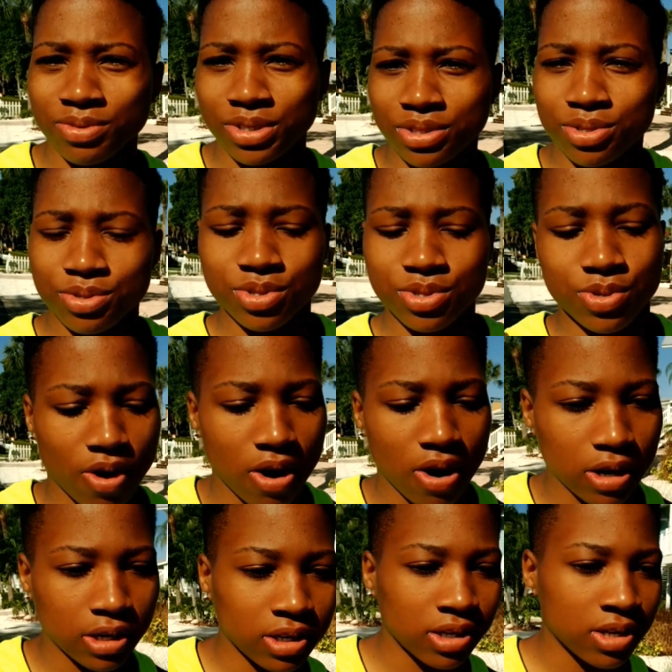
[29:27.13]
with who you
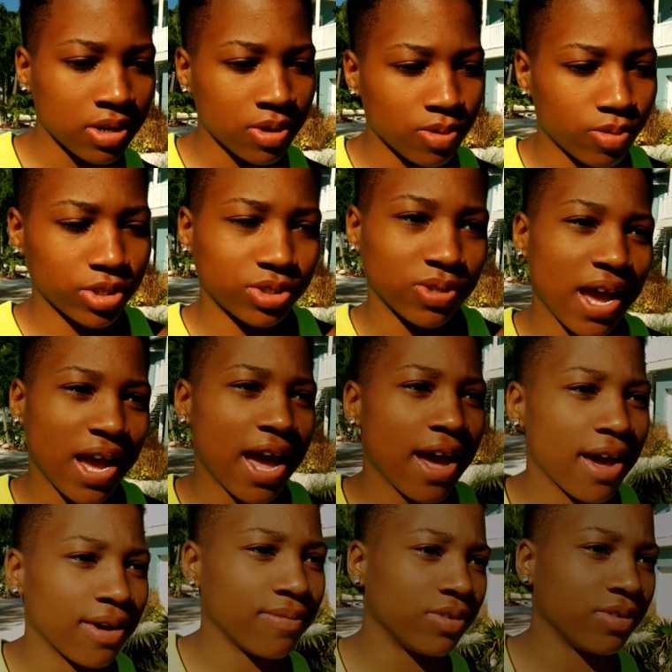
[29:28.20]
are, what you
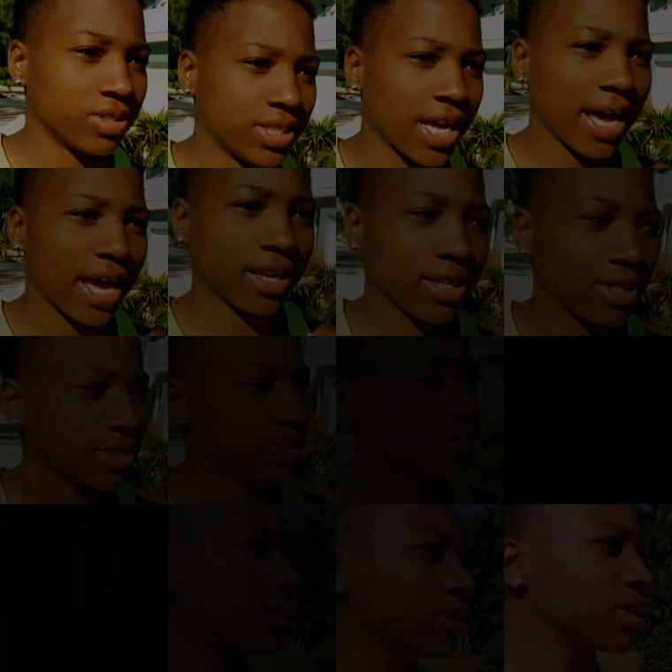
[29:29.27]
have, your status.
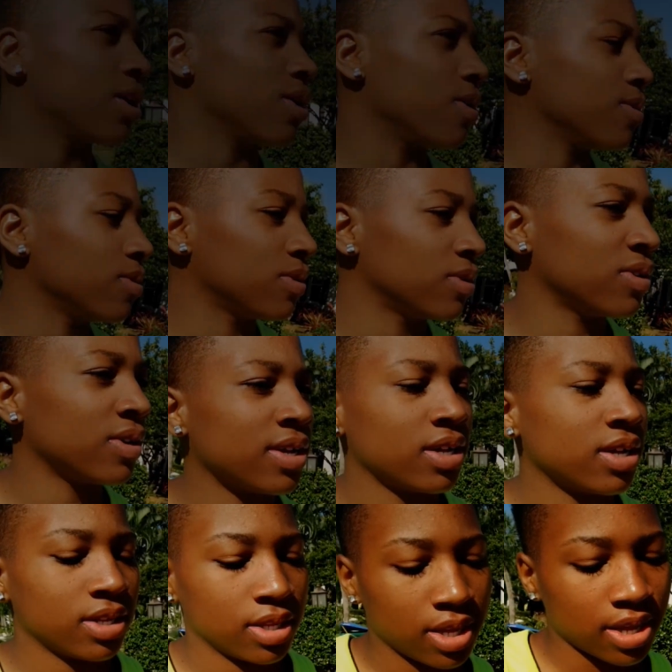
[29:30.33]
To go
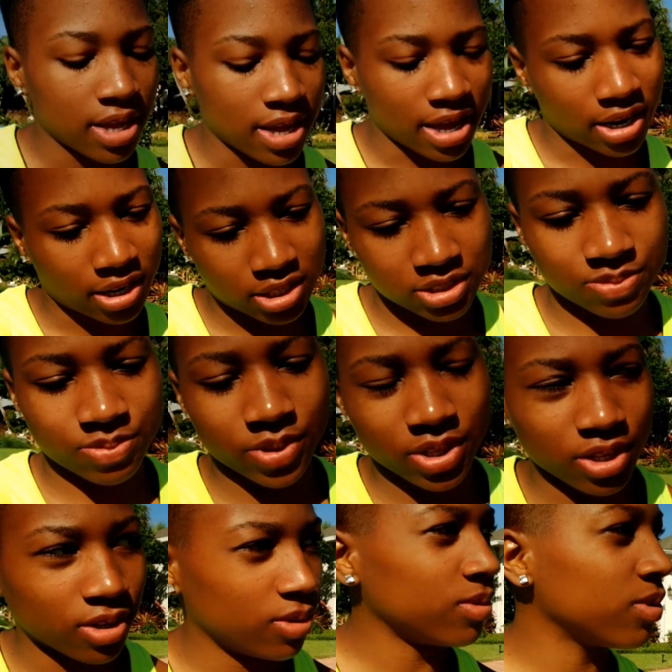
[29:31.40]
edit this
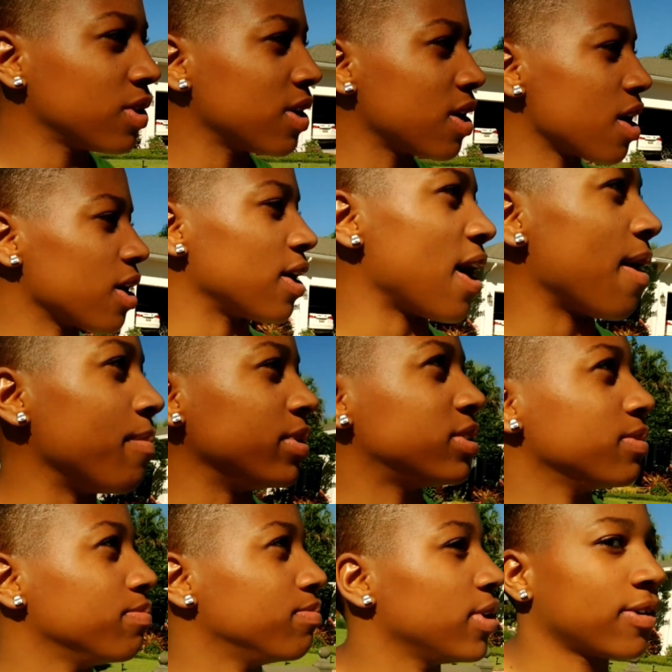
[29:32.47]
video, grab me
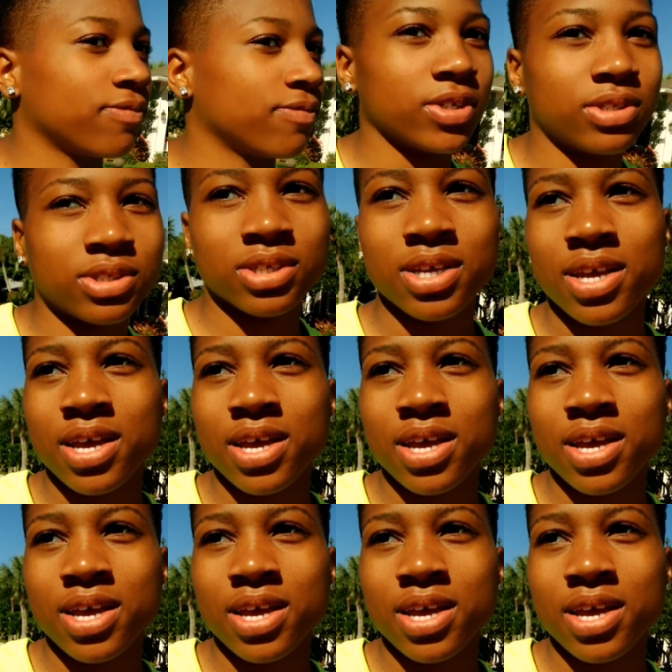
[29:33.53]
some breakfast,